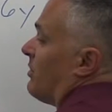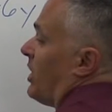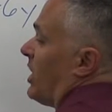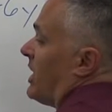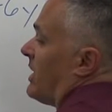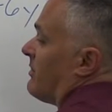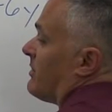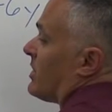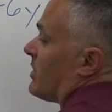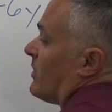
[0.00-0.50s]

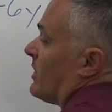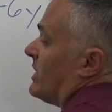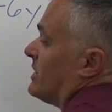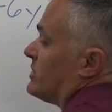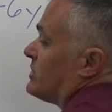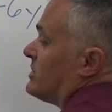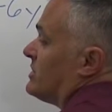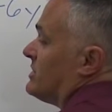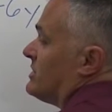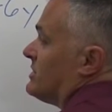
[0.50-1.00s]
bottom
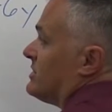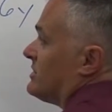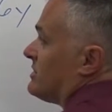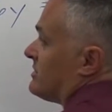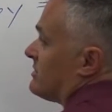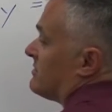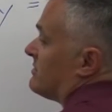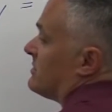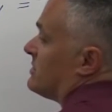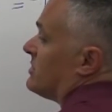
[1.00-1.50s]
equation
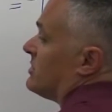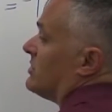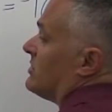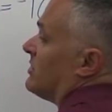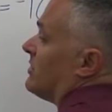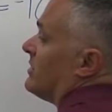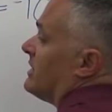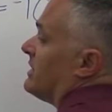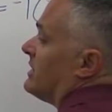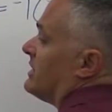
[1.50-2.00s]
is good
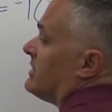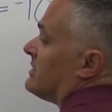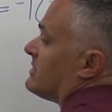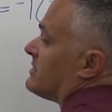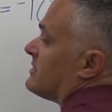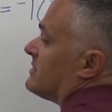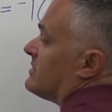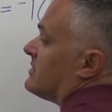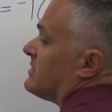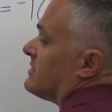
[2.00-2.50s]
the way it
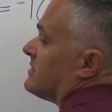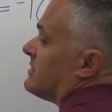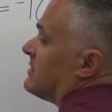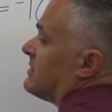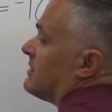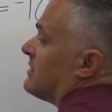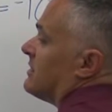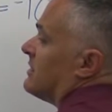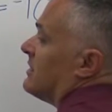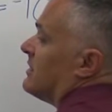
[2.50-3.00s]
is.
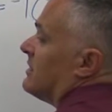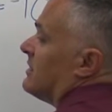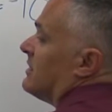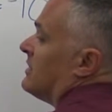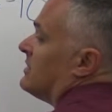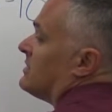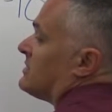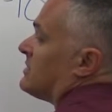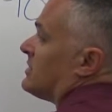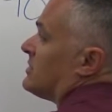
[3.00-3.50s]

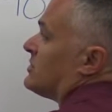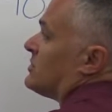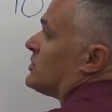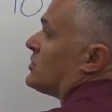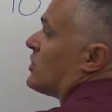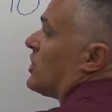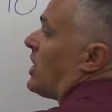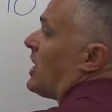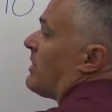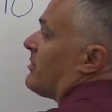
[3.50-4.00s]
So I'll
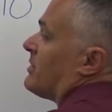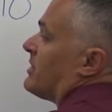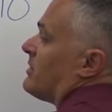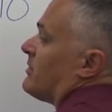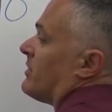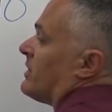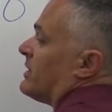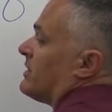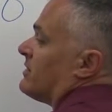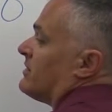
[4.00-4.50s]
just copy it
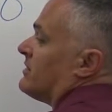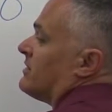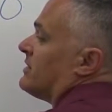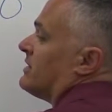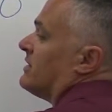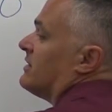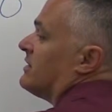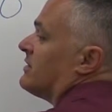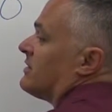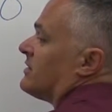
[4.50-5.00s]
right
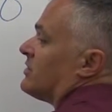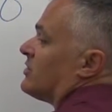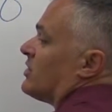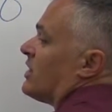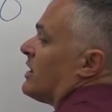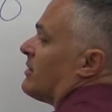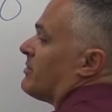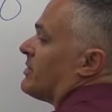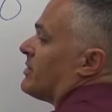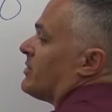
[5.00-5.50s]
underneath the
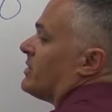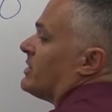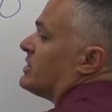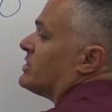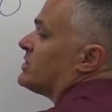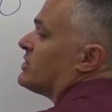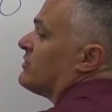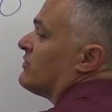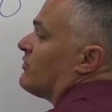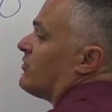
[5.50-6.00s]
top
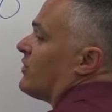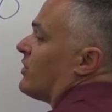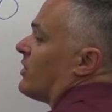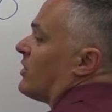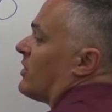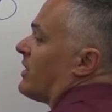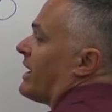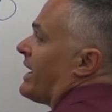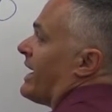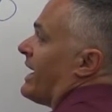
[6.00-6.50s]
equation,
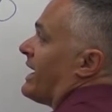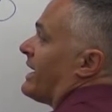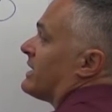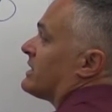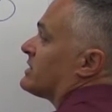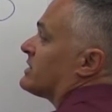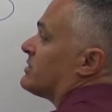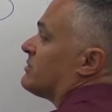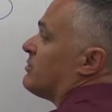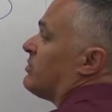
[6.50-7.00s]

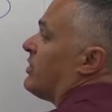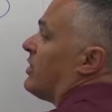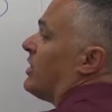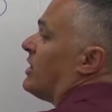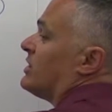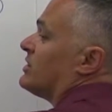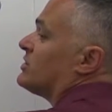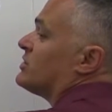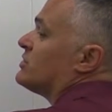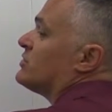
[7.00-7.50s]
4x
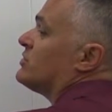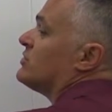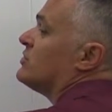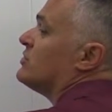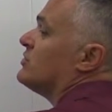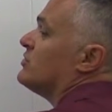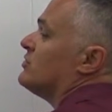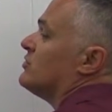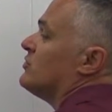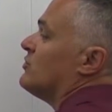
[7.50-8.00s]
plus
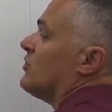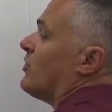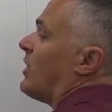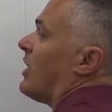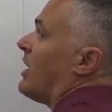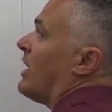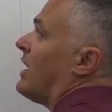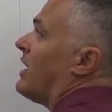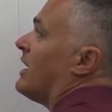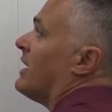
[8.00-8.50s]

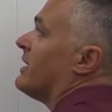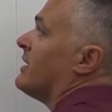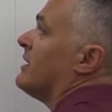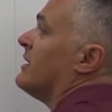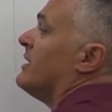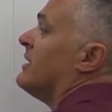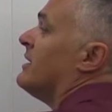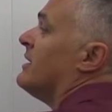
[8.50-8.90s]
2y